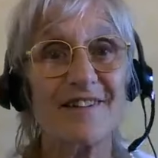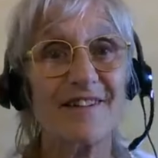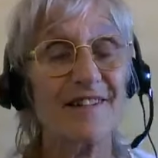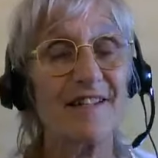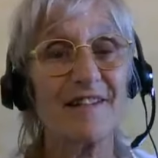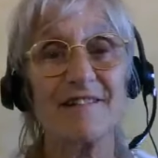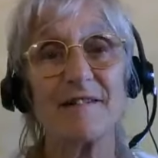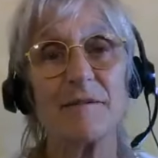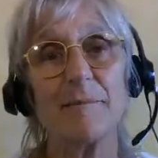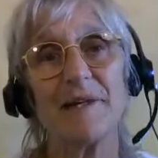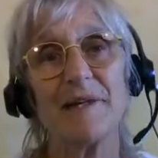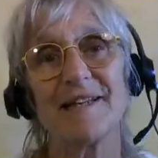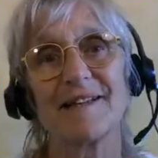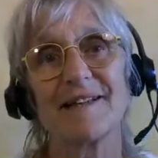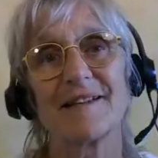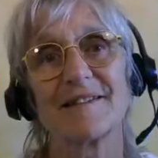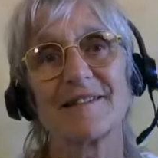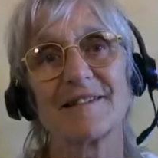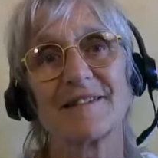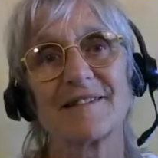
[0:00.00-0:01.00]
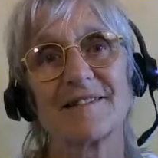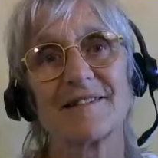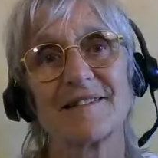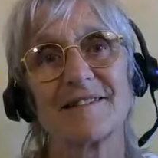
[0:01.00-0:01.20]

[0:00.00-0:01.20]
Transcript: It doesn't matter.